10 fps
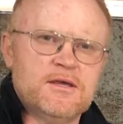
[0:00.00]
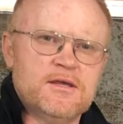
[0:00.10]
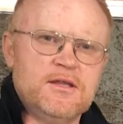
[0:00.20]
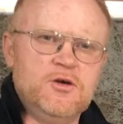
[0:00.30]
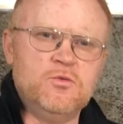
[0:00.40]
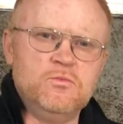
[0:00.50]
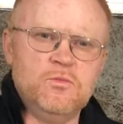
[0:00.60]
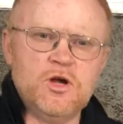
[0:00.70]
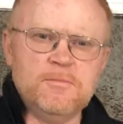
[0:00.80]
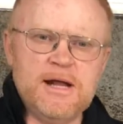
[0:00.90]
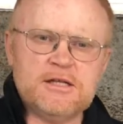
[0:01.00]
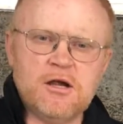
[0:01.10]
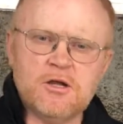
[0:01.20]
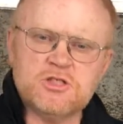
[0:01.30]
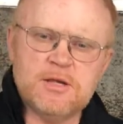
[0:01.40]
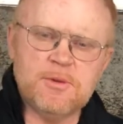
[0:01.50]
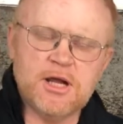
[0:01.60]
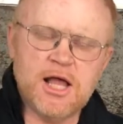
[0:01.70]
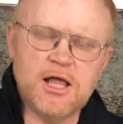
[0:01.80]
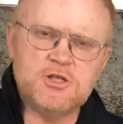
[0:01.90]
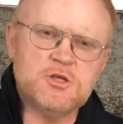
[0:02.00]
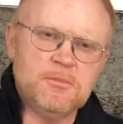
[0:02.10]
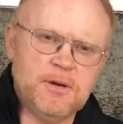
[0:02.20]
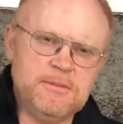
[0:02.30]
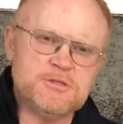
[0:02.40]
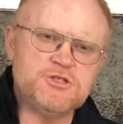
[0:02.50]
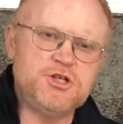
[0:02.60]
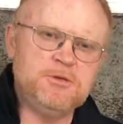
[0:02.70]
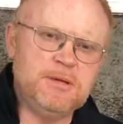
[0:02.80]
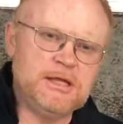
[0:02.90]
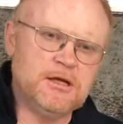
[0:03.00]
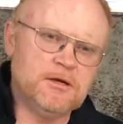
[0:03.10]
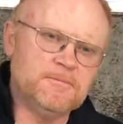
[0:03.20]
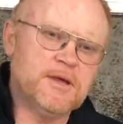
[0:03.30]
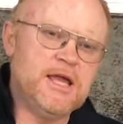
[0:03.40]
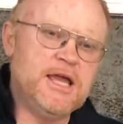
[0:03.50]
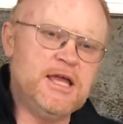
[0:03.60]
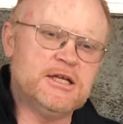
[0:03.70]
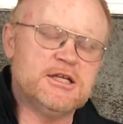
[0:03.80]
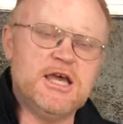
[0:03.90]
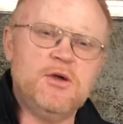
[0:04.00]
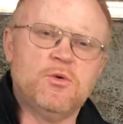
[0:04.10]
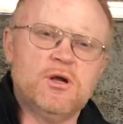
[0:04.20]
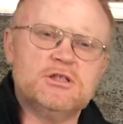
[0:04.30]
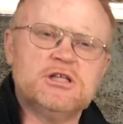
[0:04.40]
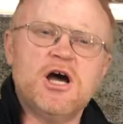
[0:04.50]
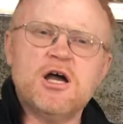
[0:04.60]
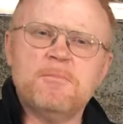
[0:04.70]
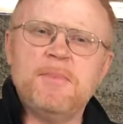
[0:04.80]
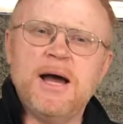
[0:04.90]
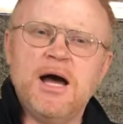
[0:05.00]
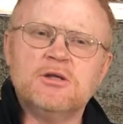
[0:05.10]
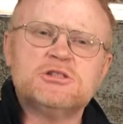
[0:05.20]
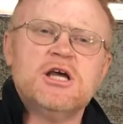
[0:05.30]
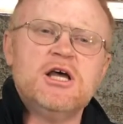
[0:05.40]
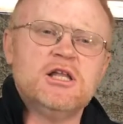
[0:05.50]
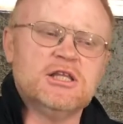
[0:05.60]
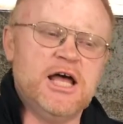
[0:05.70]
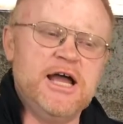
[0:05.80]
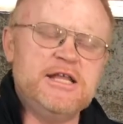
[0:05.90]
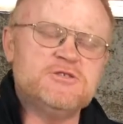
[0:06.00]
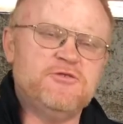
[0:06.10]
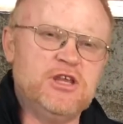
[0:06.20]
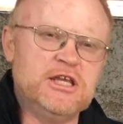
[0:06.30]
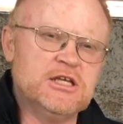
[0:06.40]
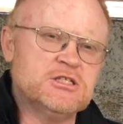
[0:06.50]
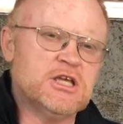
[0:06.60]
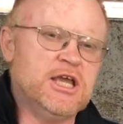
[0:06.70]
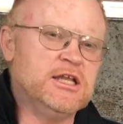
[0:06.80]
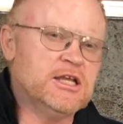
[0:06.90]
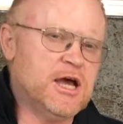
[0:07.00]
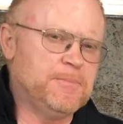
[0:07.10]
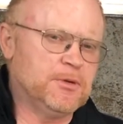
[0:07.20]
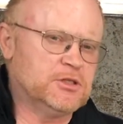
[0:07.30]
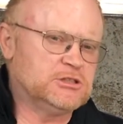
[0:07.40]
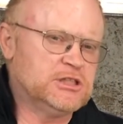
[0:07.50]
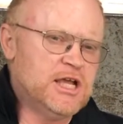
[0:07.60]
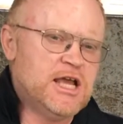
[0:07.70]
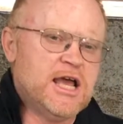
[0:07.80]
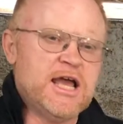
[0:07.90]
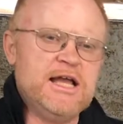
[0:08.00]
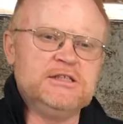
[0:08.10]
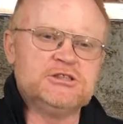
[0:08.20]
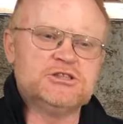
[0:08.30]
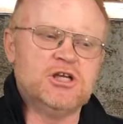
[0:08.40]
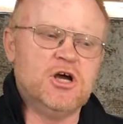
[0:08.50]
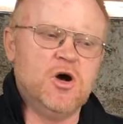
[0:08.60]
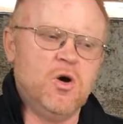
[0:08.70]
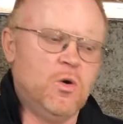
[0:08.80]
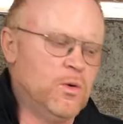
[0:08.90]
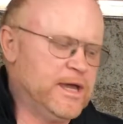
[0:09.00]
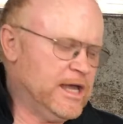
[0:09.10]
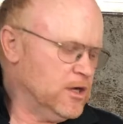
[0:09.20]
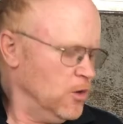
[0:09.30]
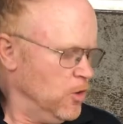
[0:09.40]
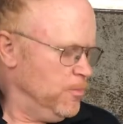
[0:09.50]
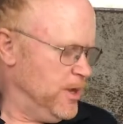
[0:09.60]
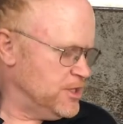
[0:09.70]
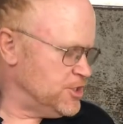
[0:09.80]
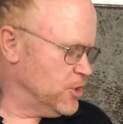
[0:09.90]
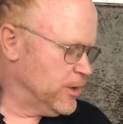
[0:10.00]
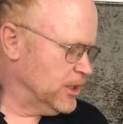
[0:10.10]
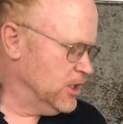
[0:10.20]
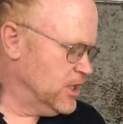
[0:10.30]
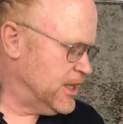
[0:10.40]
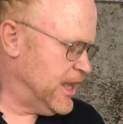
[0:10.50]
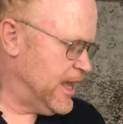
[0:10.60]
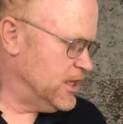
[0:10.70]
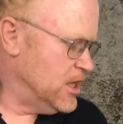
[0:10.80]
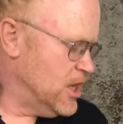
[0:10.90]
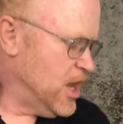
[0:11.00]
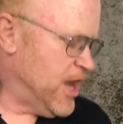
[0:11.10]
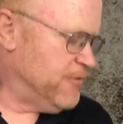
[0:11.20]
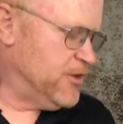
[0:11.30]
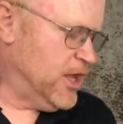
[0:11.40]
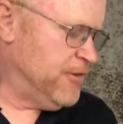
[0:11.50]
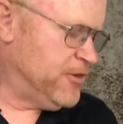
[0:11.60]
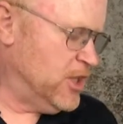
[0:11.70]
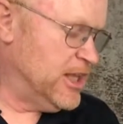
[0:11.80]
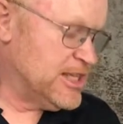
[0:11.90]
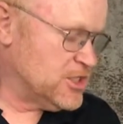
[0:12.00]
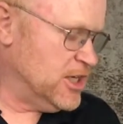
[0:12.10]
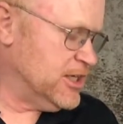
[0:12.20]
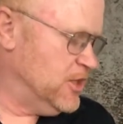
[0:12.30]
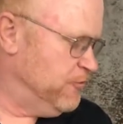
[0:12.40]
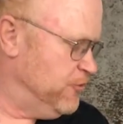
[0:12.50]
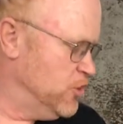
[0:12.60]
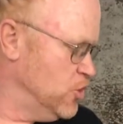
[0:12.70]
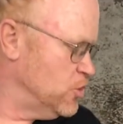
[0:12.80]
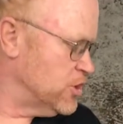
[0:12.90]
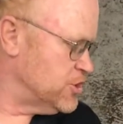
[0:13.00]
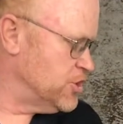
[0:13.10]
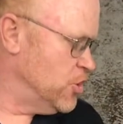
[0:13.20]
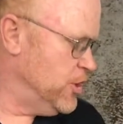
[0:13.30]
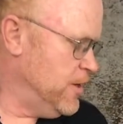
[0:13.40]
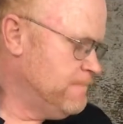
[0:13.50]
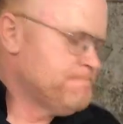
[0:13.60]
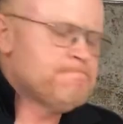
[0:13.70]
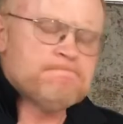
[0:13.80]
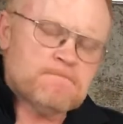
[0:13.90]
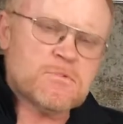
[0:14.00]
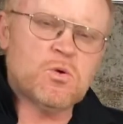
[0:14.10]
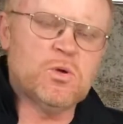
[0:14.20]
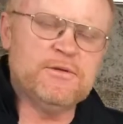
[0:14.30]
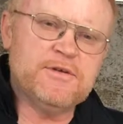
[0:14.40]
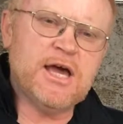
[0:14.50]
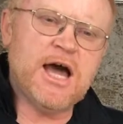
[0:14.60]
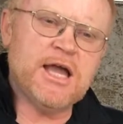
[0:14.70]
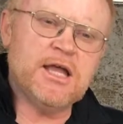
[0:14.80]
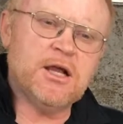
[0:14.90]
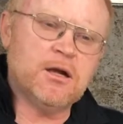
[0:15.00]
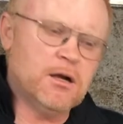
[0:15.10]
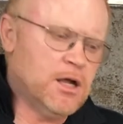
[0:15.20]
Hello, welcome back to Carl Sandburg College. My name is Gene Beetler, and today we're going to talk about lines, fittings, and couplers. And so we got a whole bunch here we can look at. I selected a few to show you what I've got here.